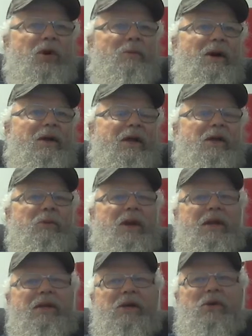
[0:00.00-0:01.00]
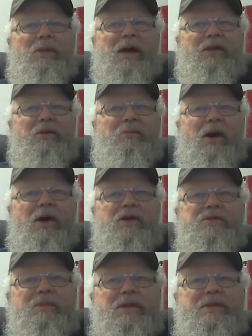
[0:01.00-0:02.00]
about getting ready to go back to
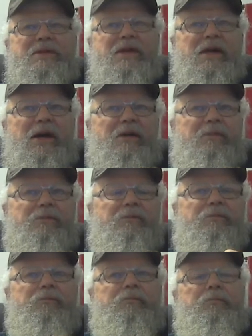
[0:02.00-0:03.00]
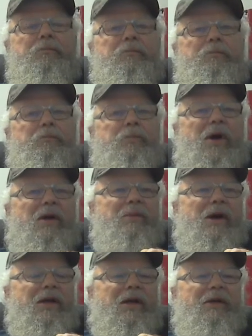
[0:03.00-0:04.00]
Mars, but it's the uh, part
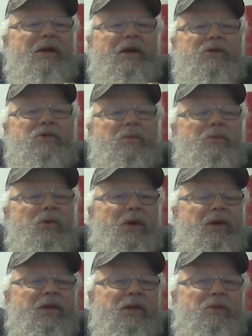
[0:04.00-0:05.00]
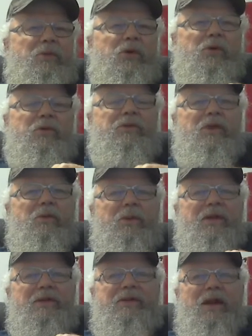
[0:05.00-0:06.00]
about getting a trip going to the moon so that we
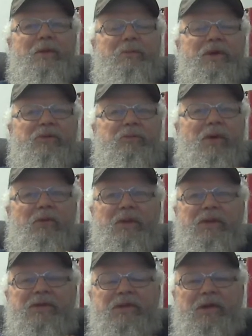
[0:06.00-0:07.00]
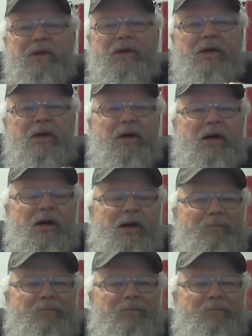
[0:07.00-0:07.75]
can set up experiments and uh,